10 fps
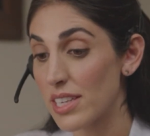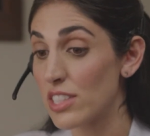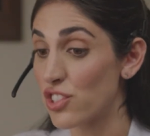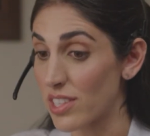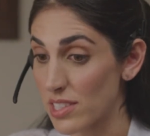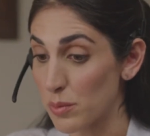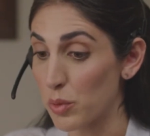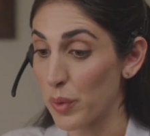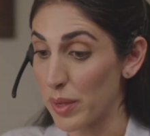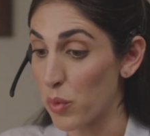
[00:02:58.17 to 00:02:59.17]
an
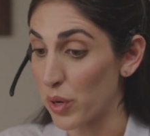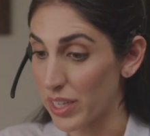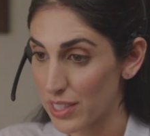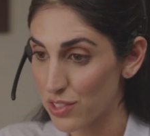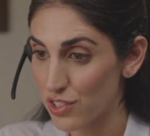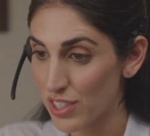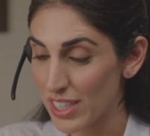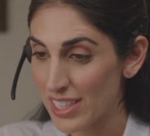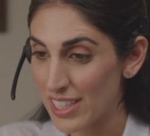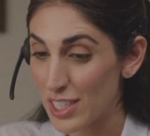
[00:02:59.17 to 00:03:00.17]
adjustable rate mortgage.
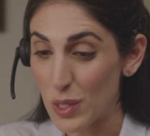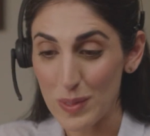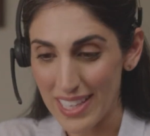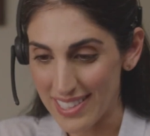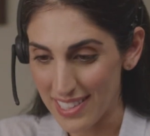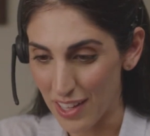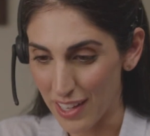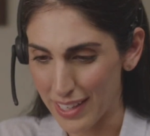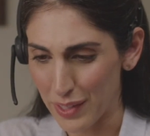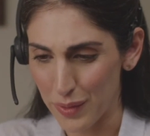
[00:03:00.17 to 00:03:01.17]
No sense in
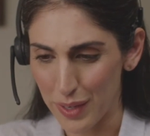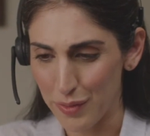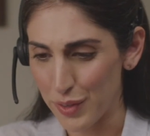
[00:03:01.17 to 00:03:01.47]
locking in a rate